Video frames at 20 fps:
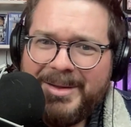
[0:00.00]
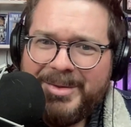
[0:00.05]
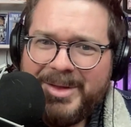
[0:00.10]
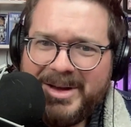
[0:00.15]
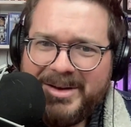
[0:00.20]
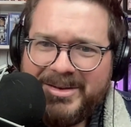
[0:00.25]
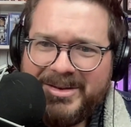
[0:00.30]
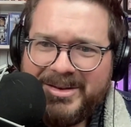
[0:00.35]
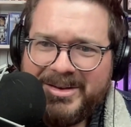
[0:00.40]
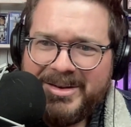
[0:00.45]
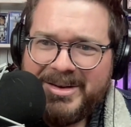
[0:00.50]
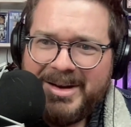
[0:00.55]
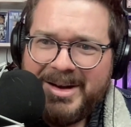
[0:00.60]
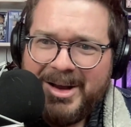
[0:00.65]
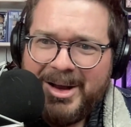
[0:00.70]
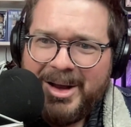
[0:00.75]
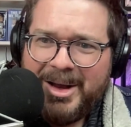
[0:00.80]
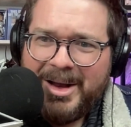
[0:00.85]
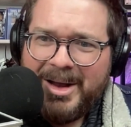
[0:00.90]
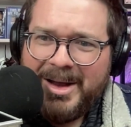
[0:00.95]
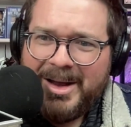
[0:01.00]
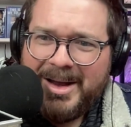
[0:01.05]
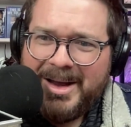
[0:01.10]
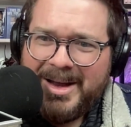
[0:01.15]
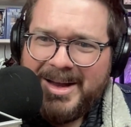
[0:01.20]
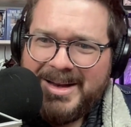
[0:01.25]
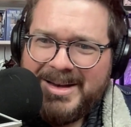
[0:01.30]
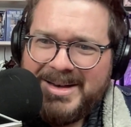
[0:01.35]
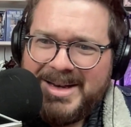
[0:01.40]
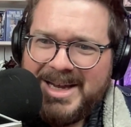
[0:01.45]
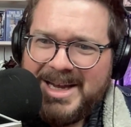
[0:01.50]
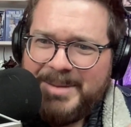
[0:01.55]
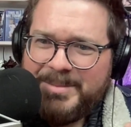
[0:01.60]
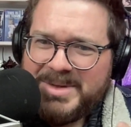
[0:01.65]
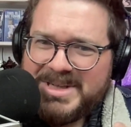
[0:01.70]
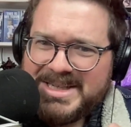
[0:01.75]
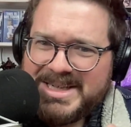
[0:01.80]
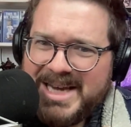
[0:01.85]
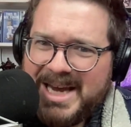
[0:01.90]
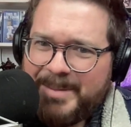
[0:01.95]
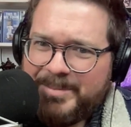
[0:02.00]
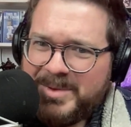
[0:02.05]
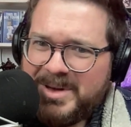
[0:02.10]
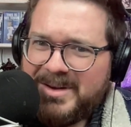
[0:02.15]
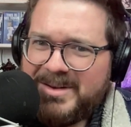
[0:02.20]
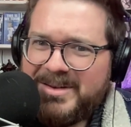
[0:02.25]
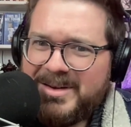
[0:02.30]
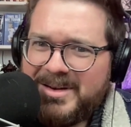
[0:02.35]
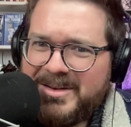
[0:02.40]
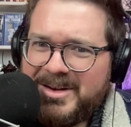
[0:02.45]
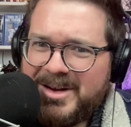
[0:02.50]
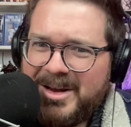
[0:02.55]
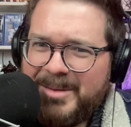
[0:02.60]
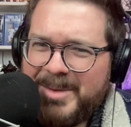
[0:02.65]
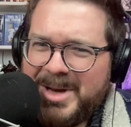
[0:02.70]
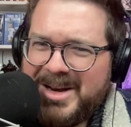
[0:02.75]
this deep skepticism.